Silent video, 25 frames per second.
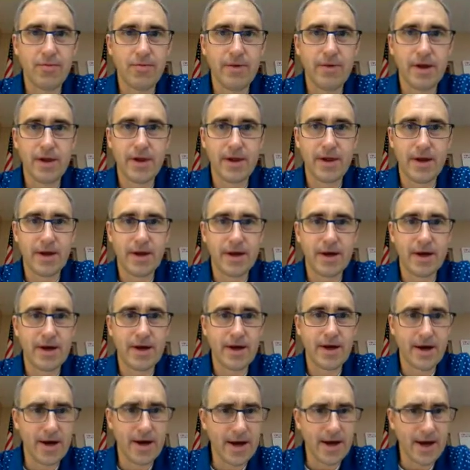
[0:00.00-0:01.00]
my leg,
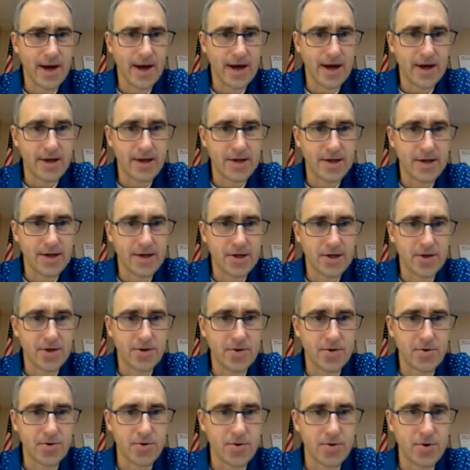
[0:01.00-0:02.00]
I had
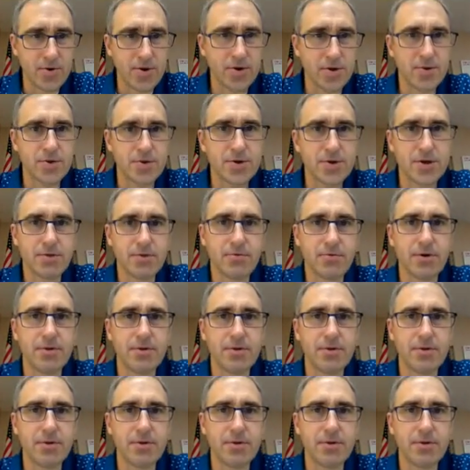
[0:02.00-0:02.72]
to lose 3